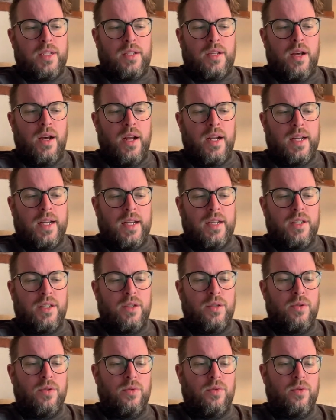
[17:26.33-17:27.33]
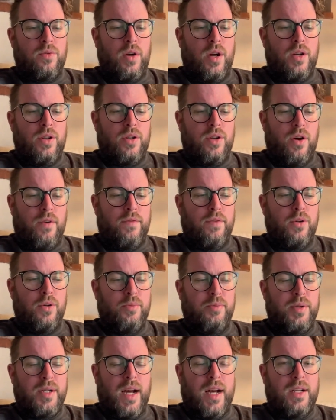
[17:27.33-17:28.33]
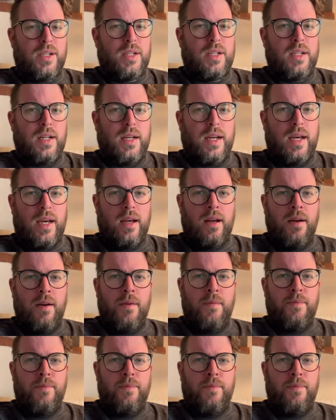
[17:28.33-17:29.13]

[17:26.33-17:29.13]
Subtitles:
turning into a novel, but actually